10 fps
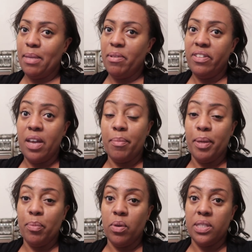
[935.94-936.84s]
let me see how
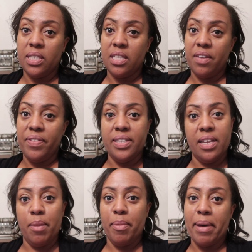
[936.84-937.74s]
many points this stuff is
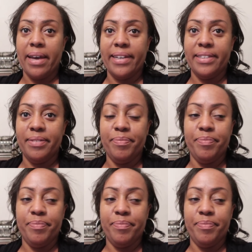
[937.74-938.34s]
and I'll be back.